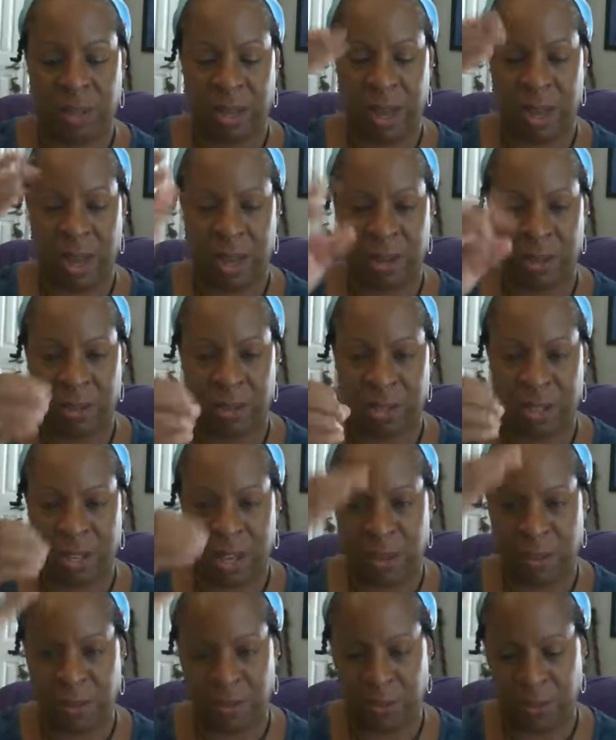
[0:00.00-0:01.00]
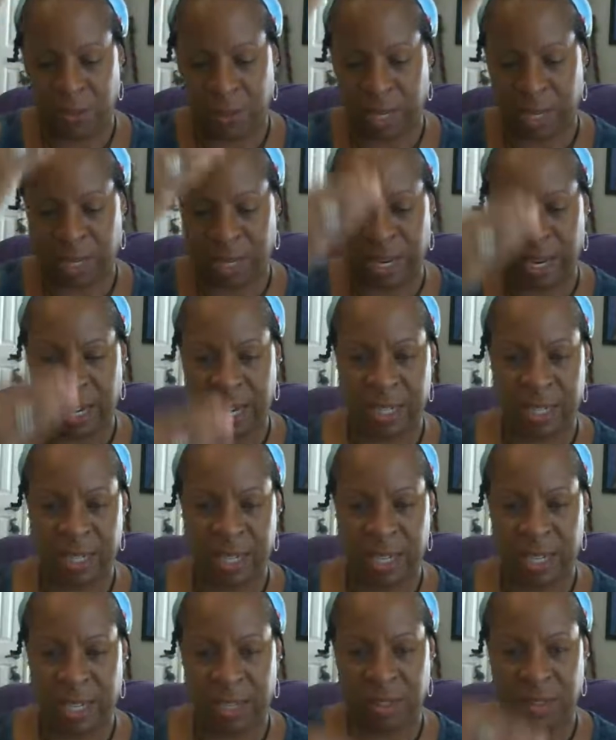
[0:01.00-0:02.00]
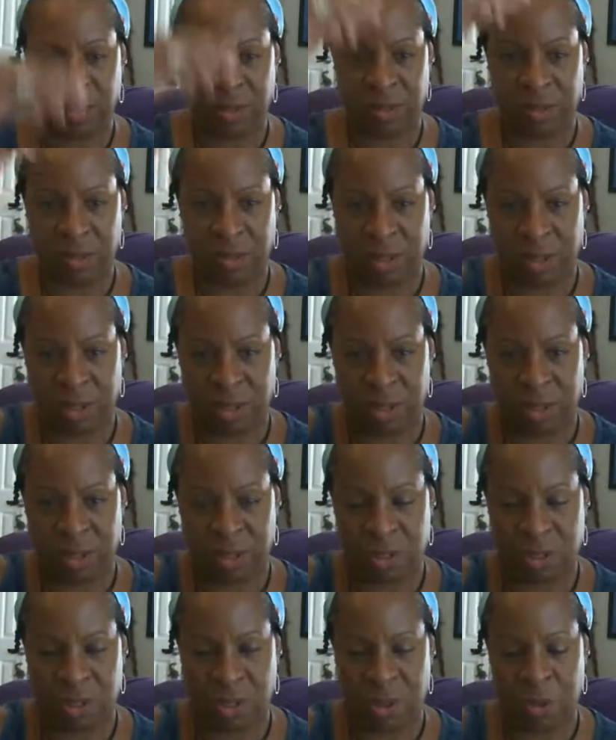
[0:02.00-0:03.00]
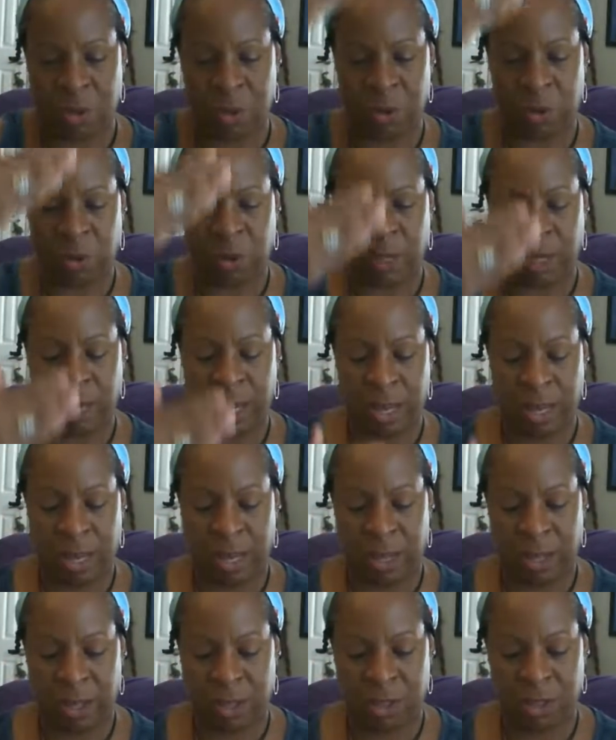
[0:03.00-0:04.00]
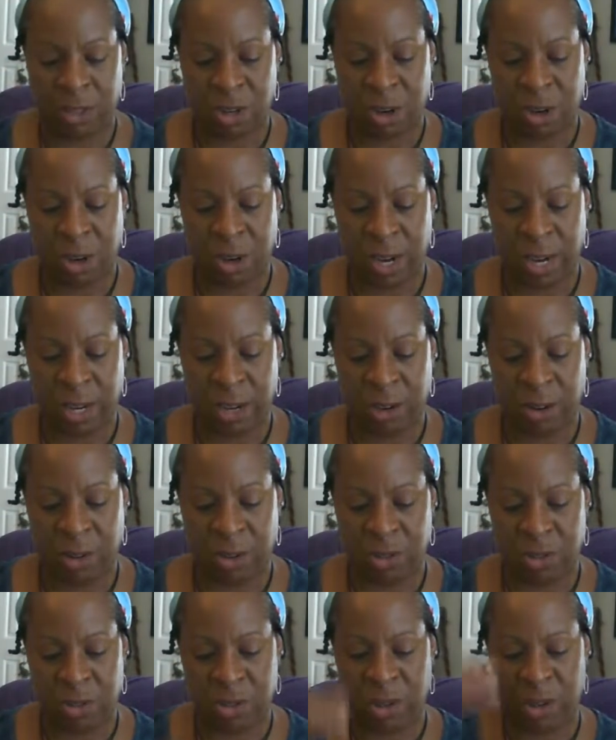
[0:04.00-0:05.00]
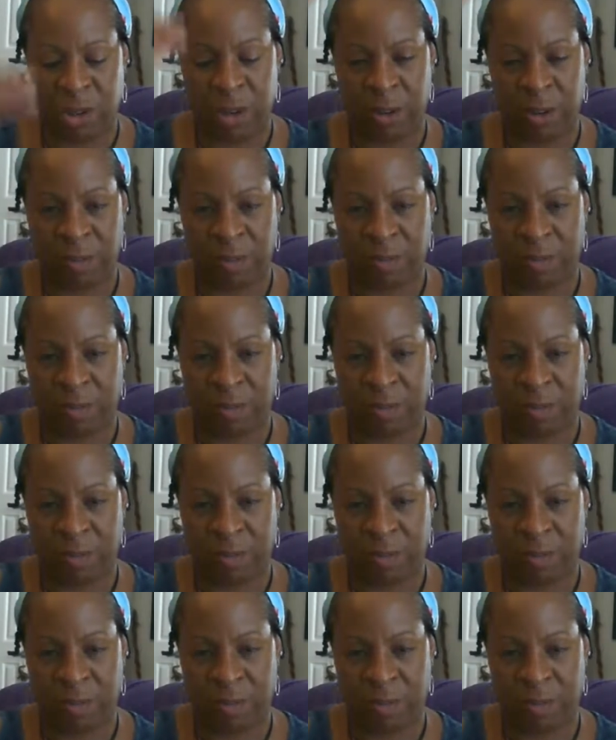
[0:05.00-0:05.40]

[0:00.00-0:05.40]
higher self, reconnecting, soul, star, and earth star.